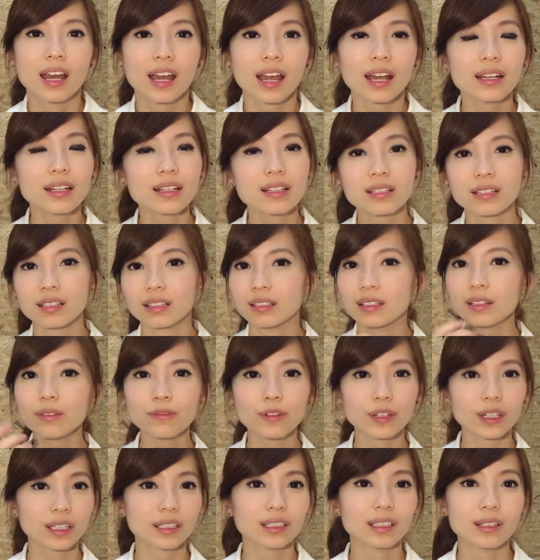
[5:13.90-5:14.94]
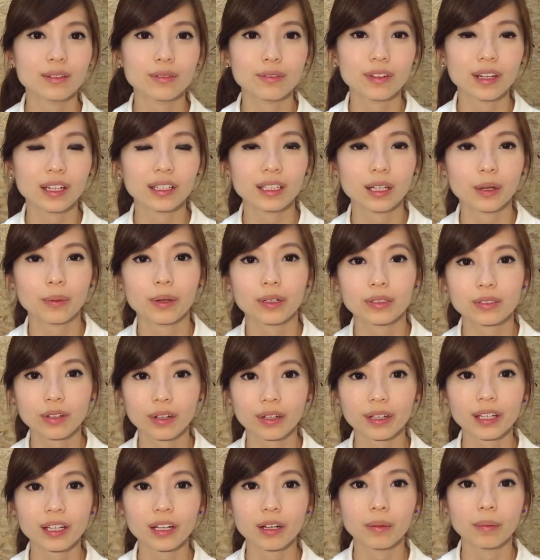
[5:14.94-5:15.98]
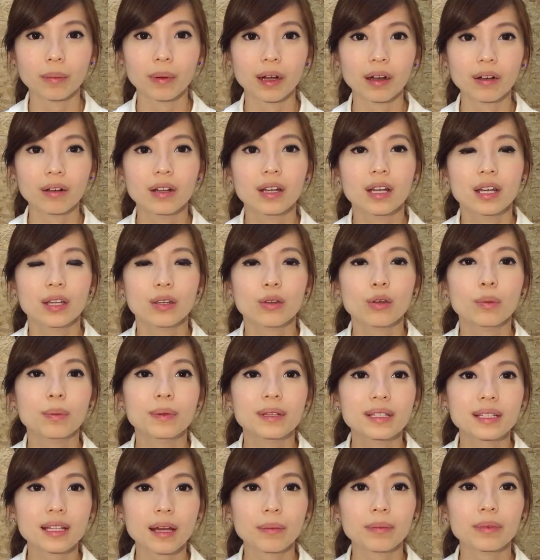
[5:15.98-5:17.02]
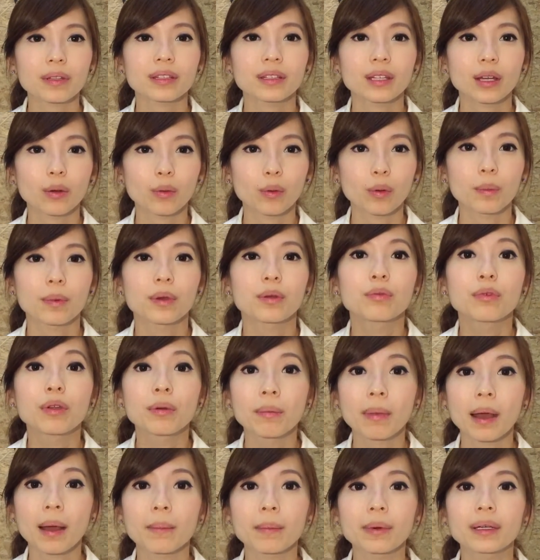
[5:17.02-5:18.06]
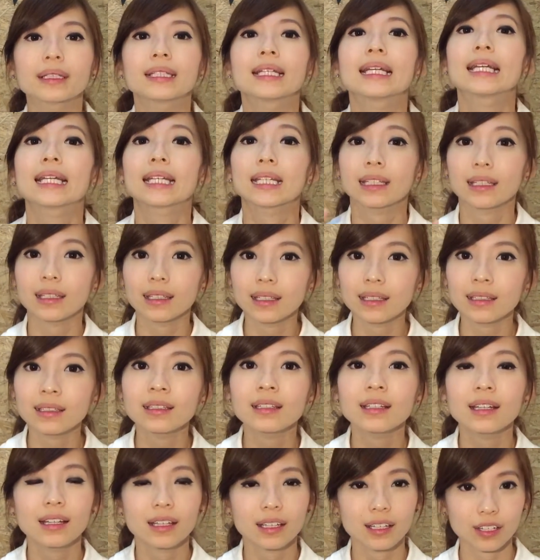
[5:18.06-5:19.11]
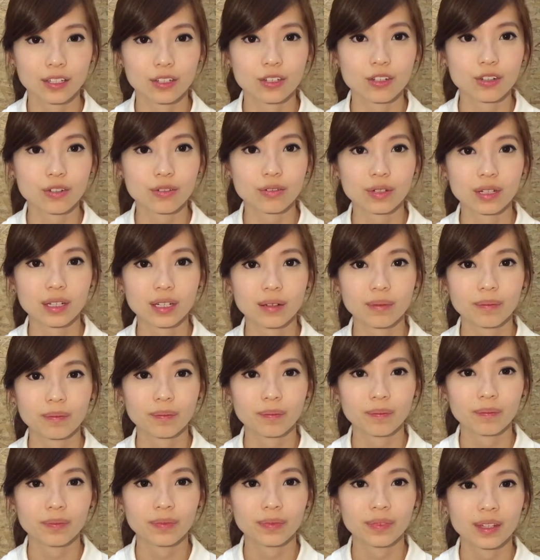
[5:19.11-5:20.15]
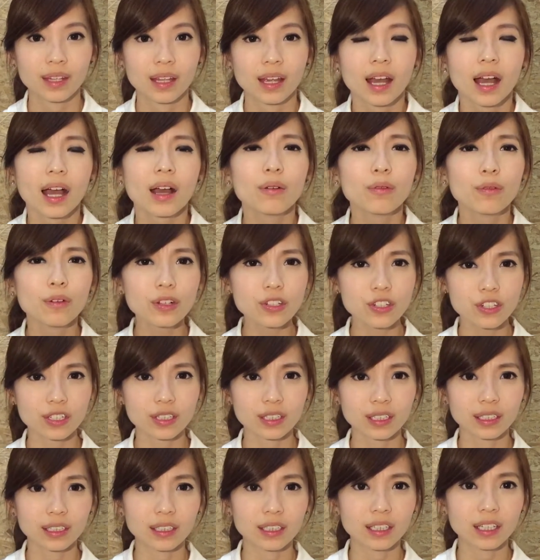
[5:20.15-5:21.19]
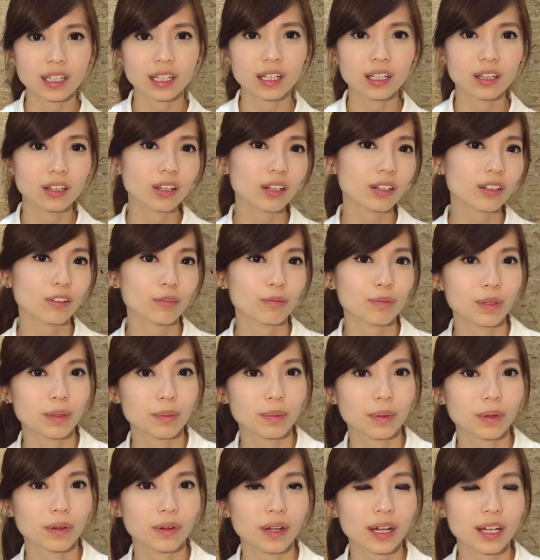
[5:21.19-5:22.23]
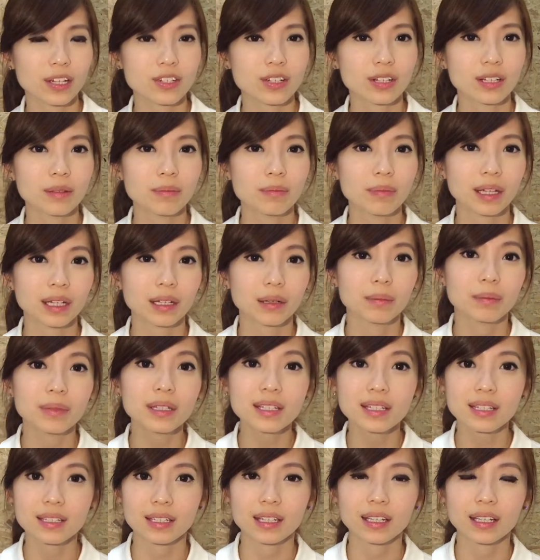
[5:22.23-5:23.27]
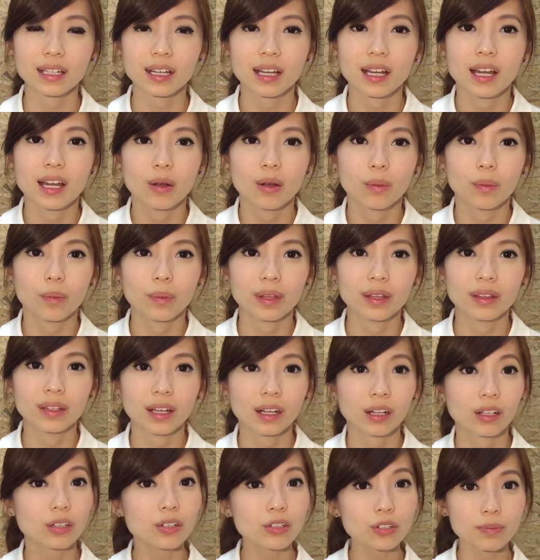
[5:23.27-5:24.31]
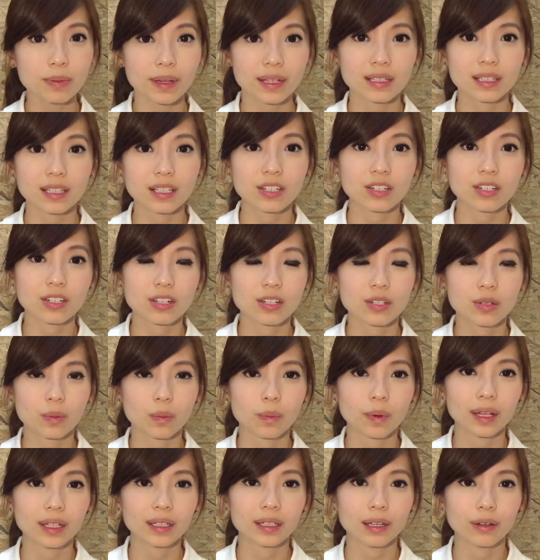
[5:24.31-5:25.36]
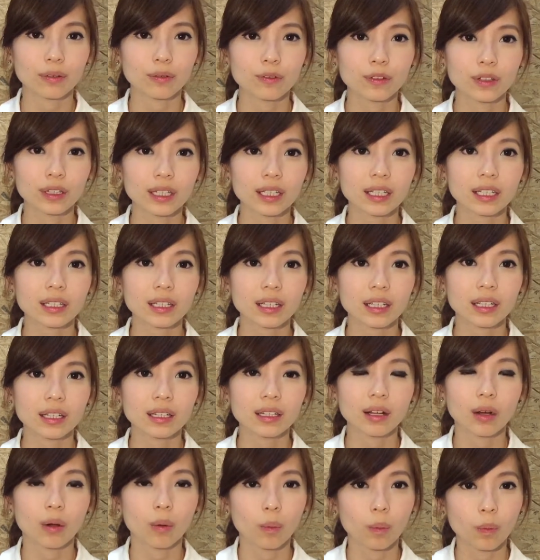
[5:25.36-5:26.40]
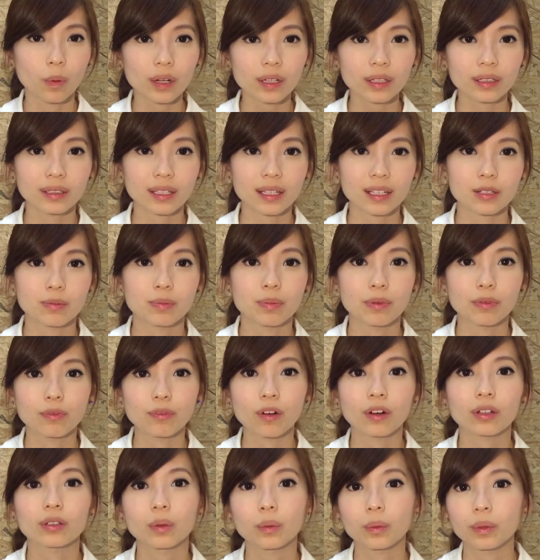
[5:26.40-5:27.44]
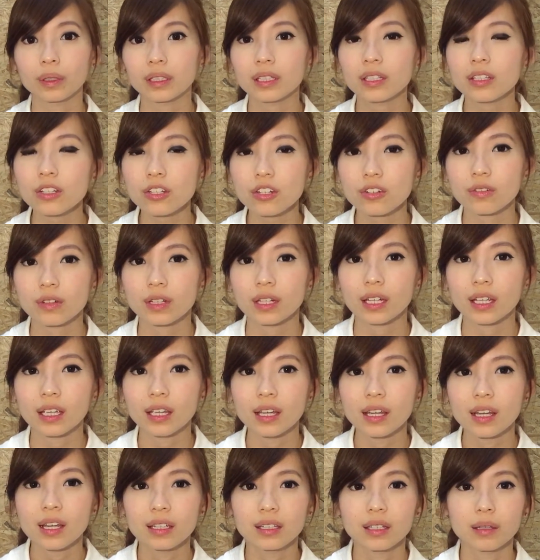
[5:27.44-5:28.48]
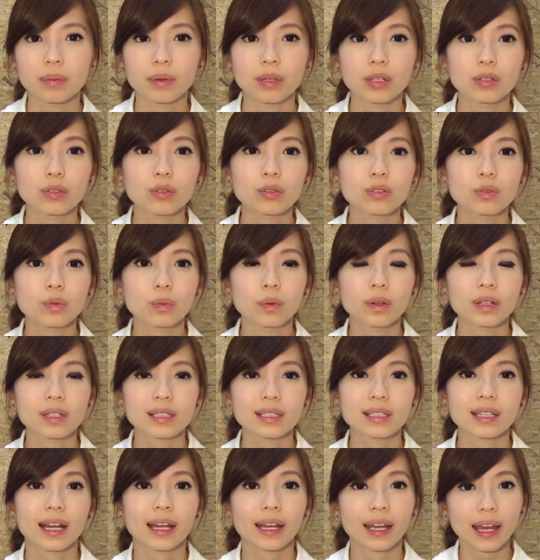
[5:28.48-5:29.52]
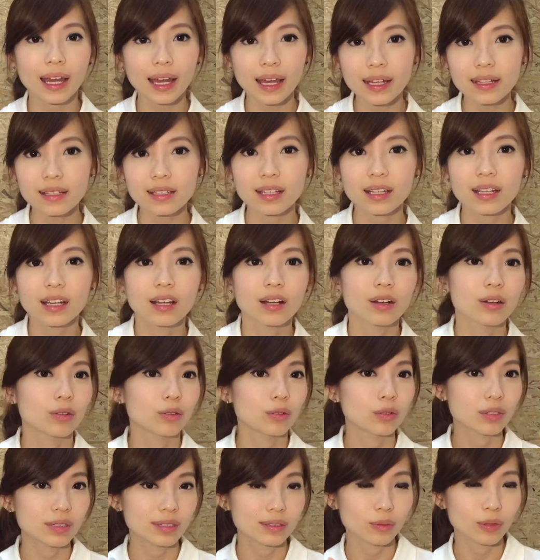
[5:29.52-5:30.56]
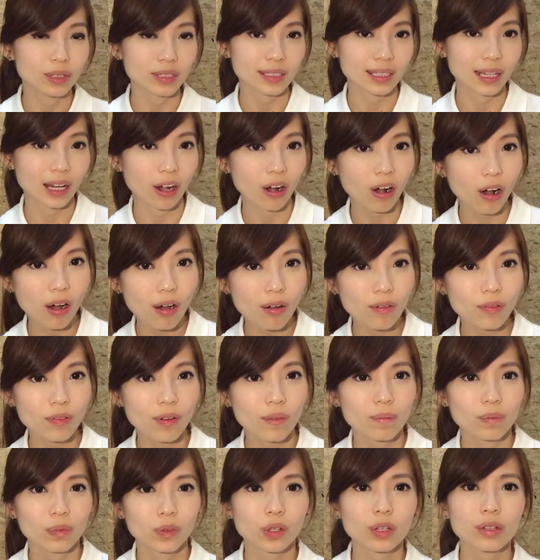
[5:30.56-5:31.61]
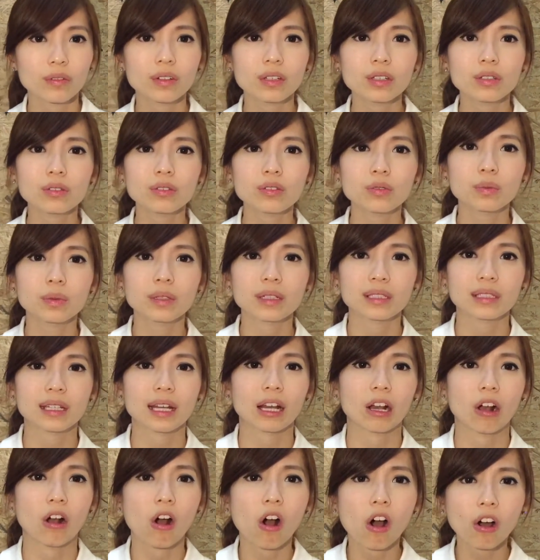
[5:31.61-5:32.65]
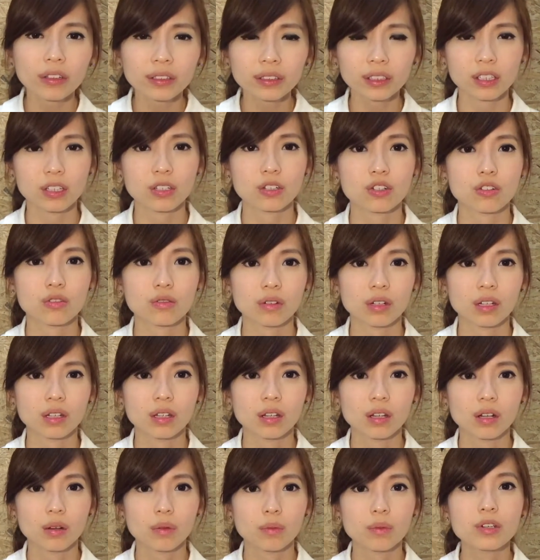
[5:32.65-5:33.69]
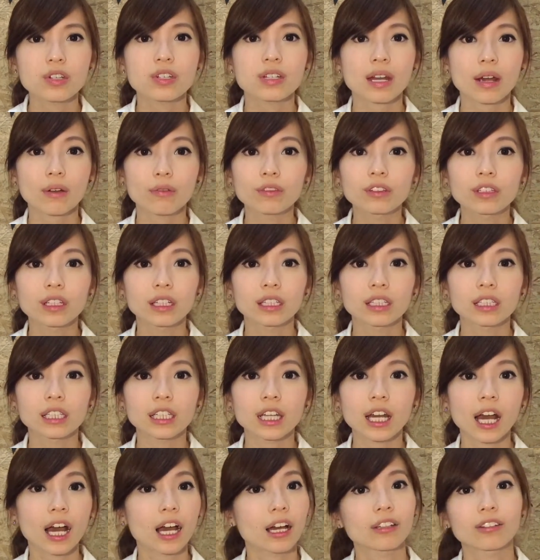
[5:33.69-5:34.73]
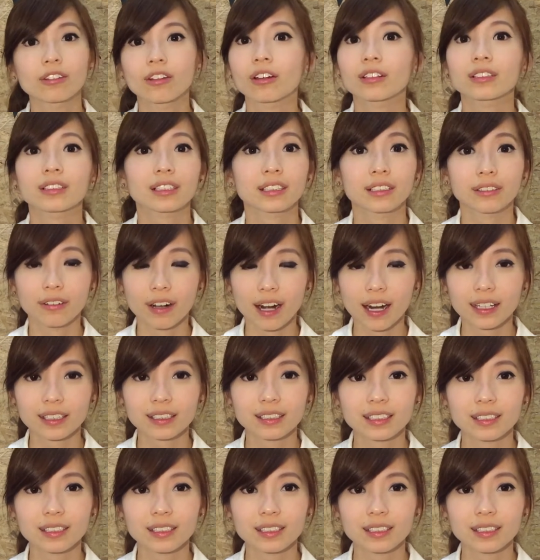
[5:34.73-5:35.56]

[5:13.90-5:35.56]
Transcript: any significant event that we are talking about, it will be something that will be remembered in history. Unfortunately, a lot of people actually make a mistake in their closed passages when they are filling in a word that's before the word history. They may use words like at, use words like of, or even use words like on history, which definitely are not correct.